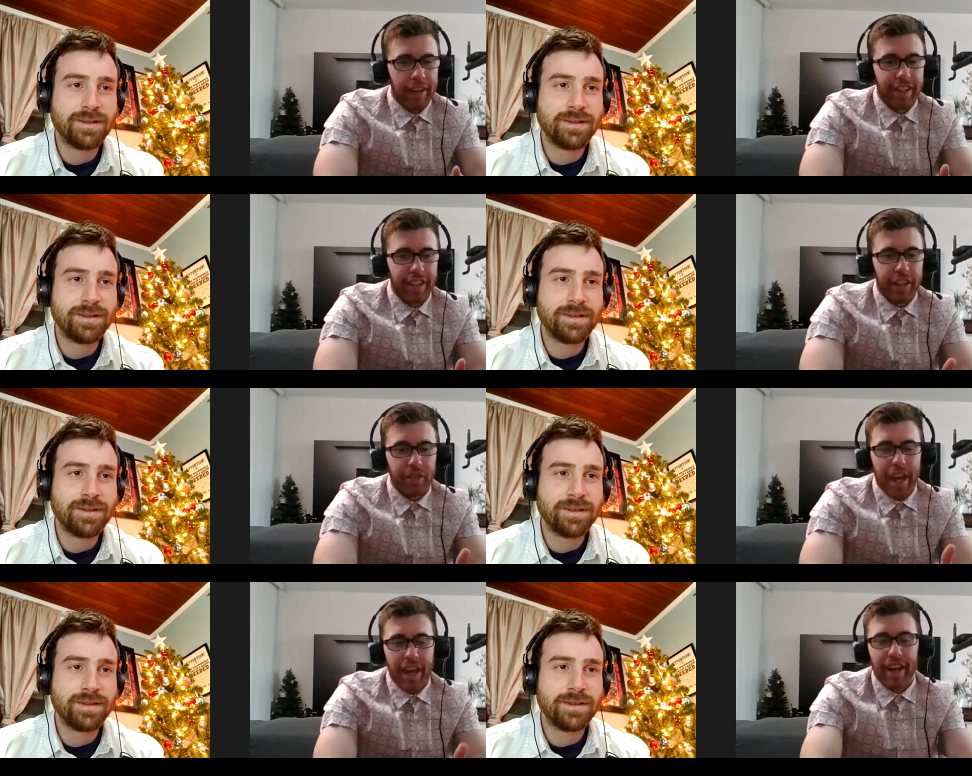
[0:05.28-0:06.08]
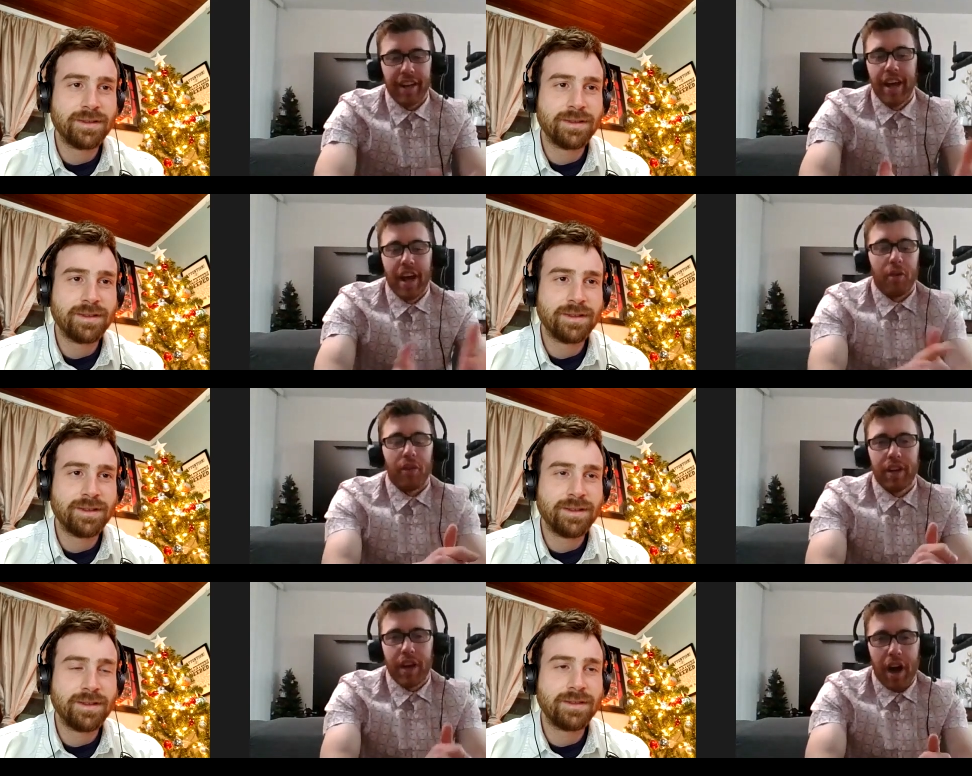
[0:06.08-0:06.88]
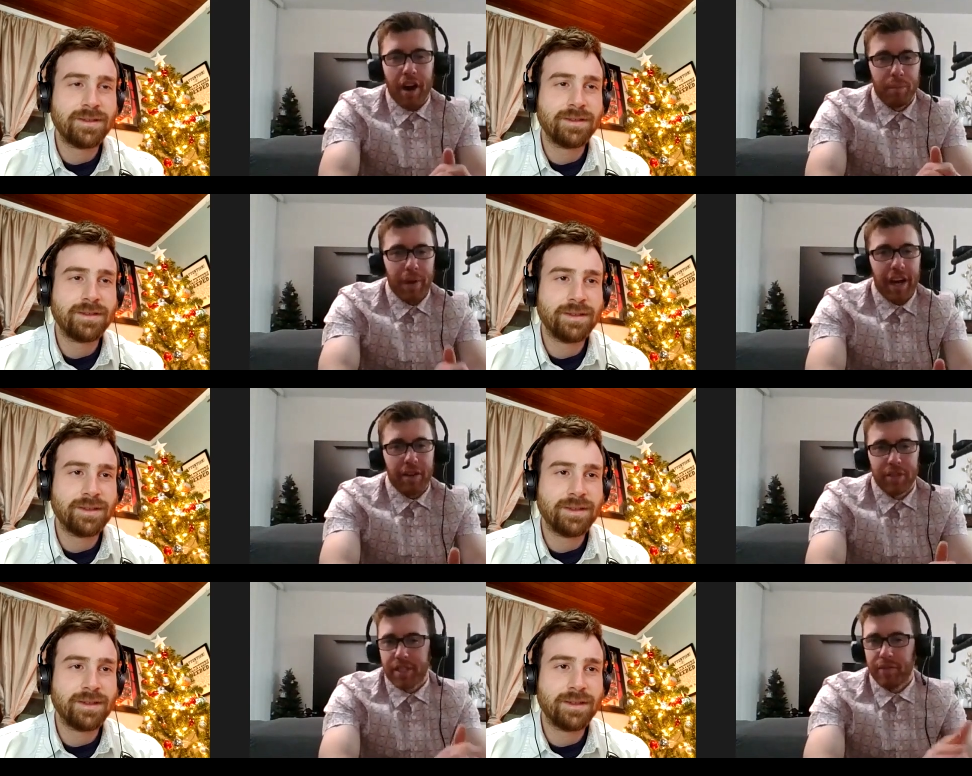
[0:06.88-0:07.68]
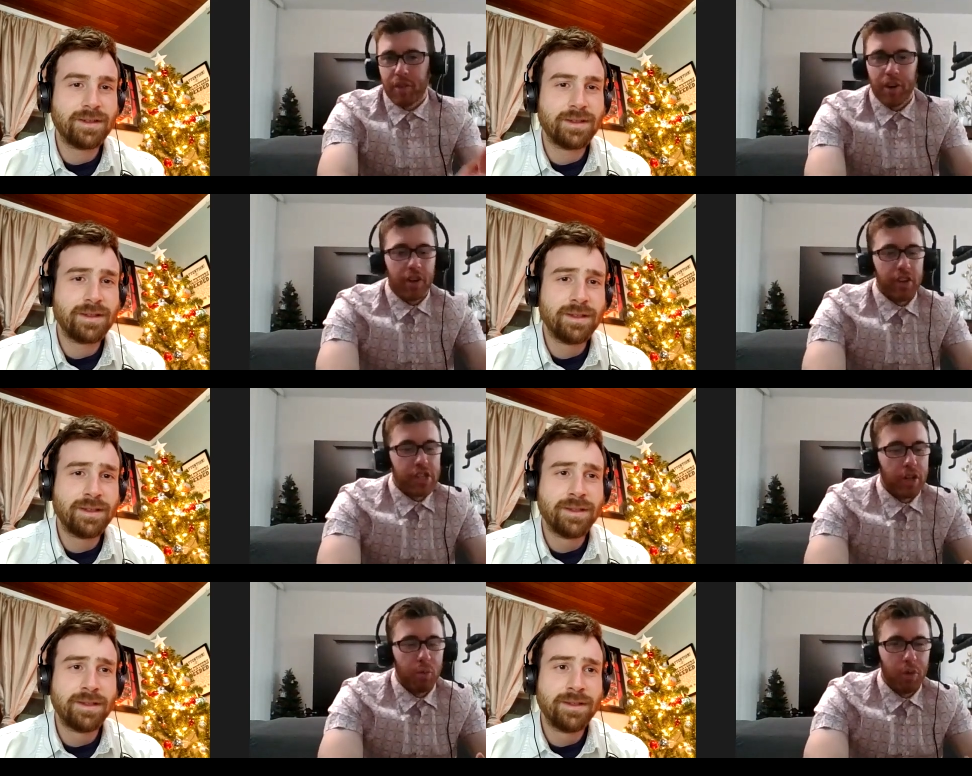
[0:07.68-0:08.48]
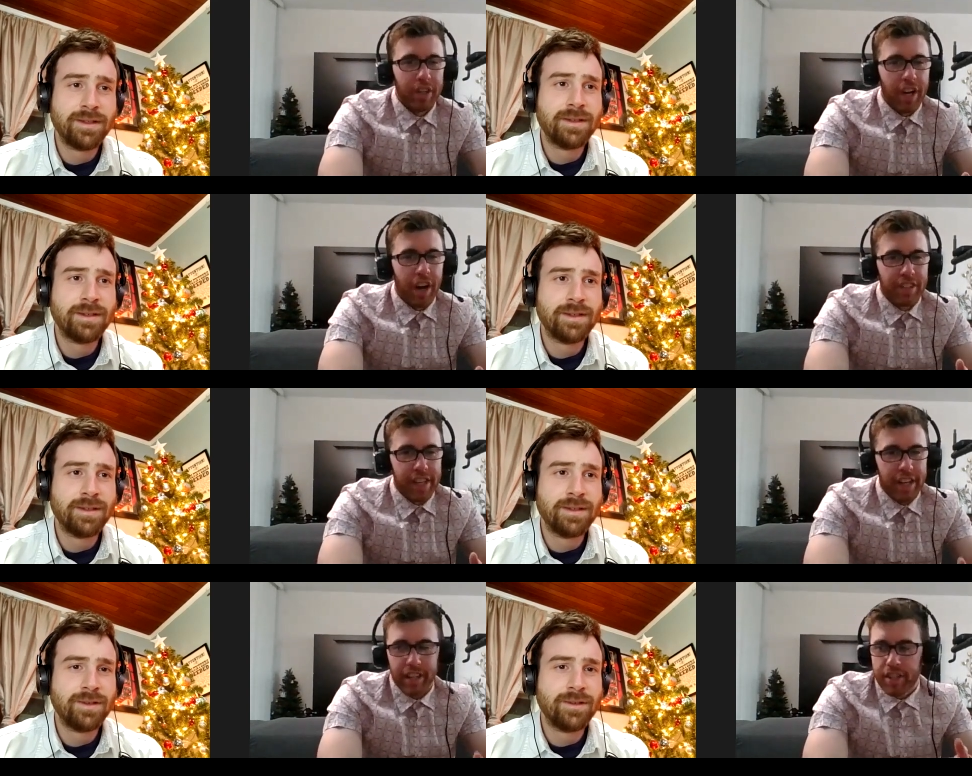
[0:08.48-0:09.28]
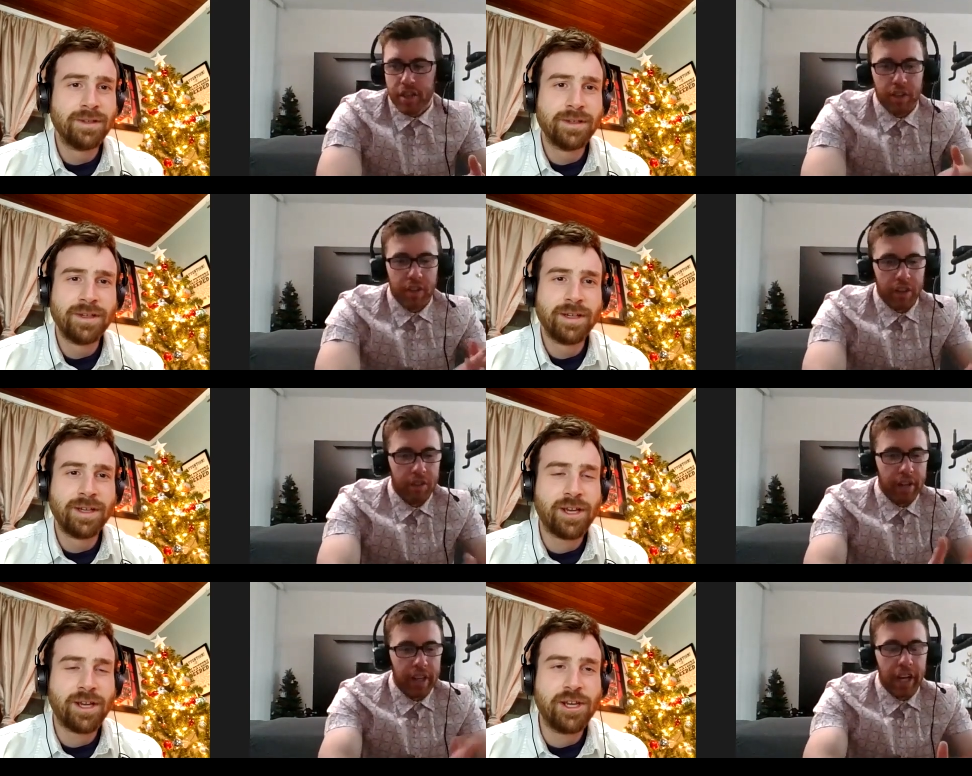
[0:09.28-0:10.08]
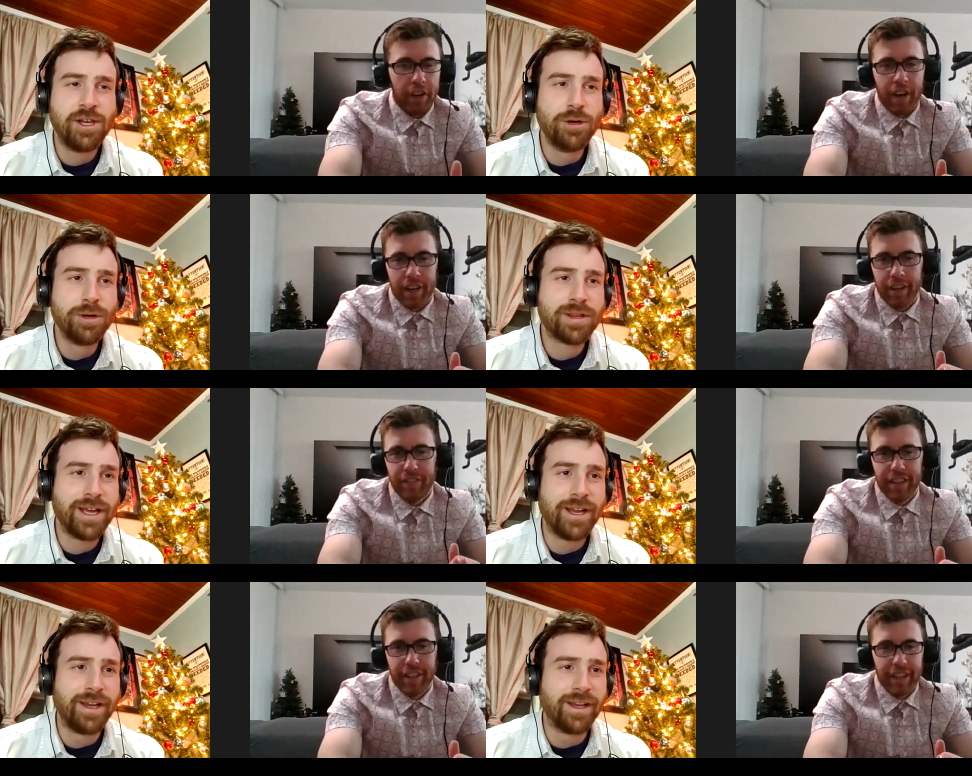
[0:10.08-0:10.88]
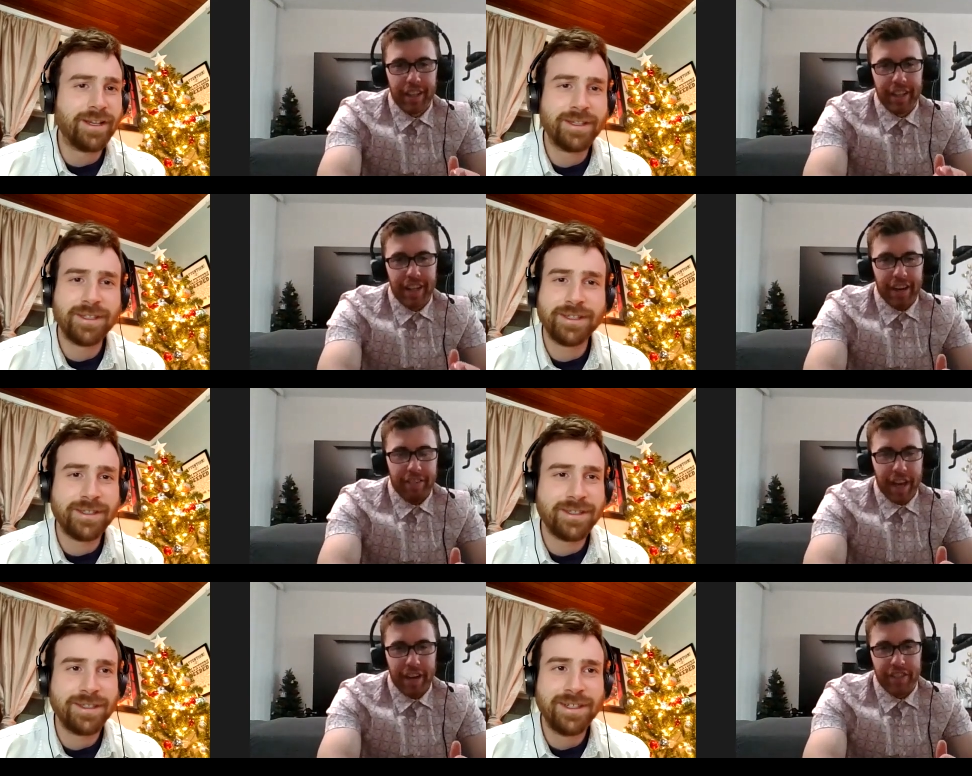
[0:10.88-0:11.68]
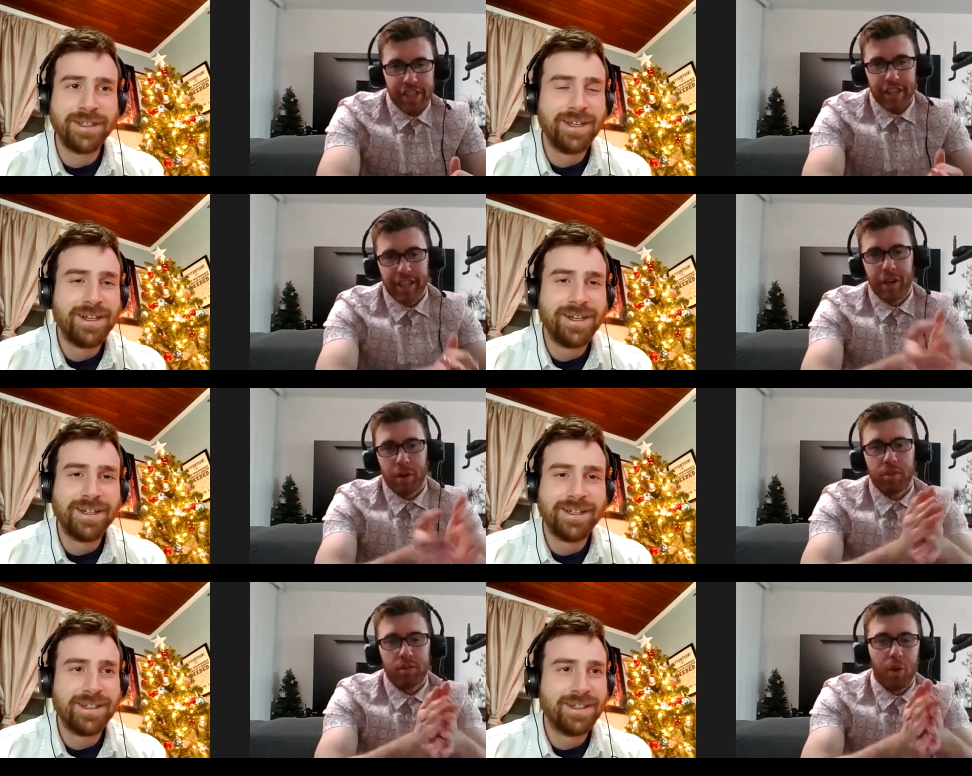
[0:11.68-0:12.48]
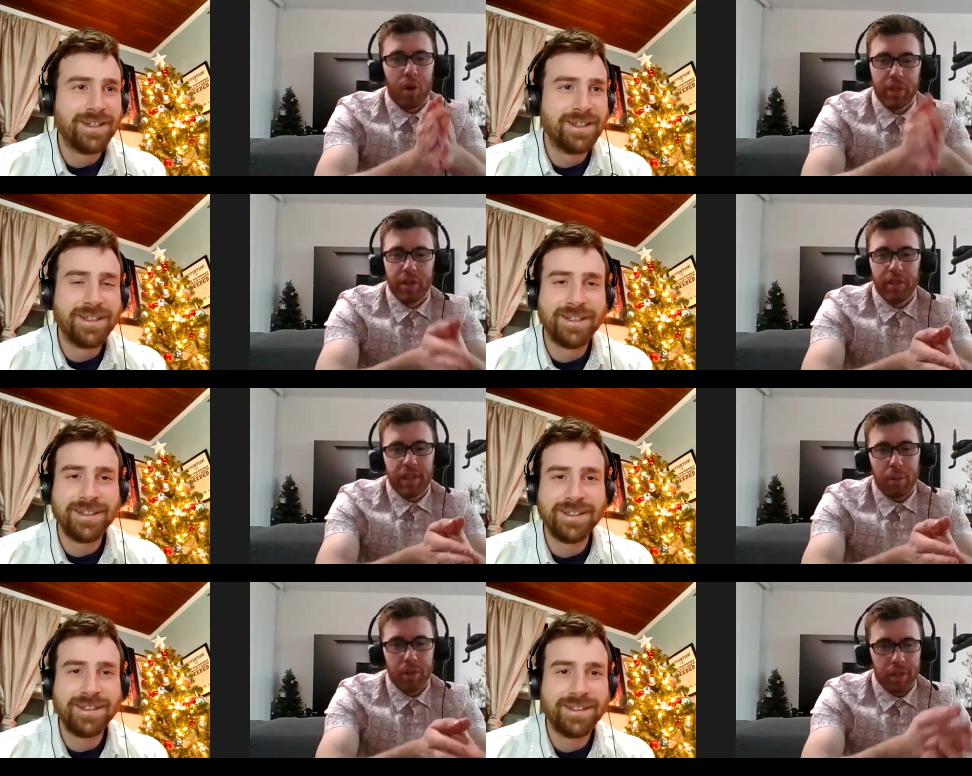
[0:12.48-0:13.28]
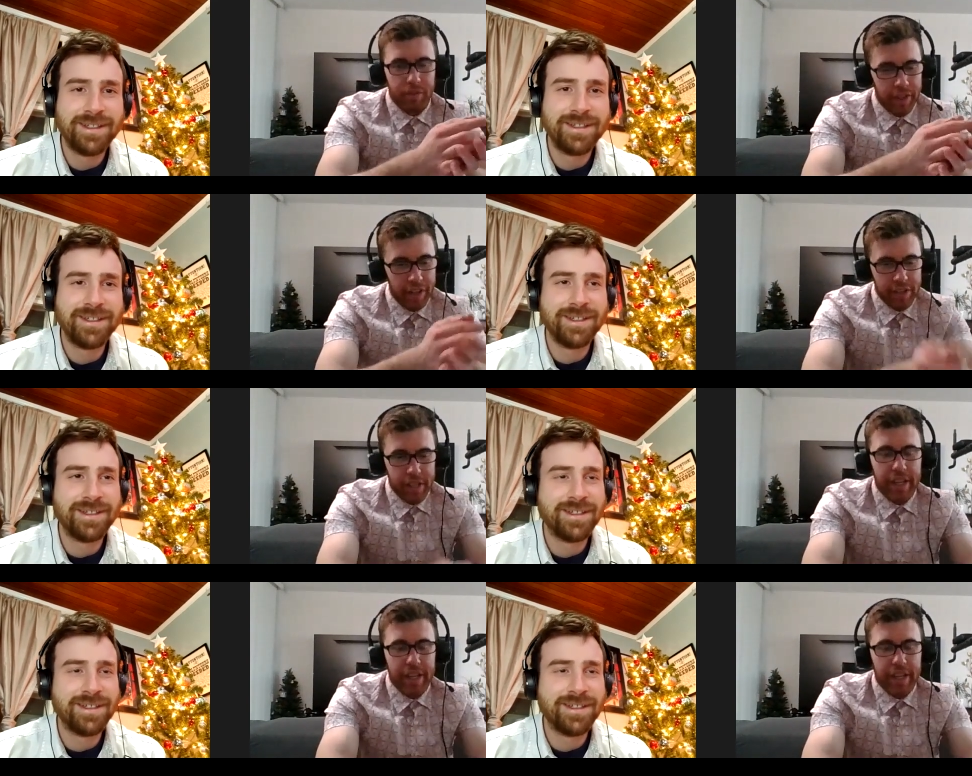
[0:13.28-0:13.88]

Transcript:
Speaker 1: anything you can. We are back with some more Christian Wood content. It's our third video. Houston. Yeah, if you haven't checked it out before, we do have a couple other videos I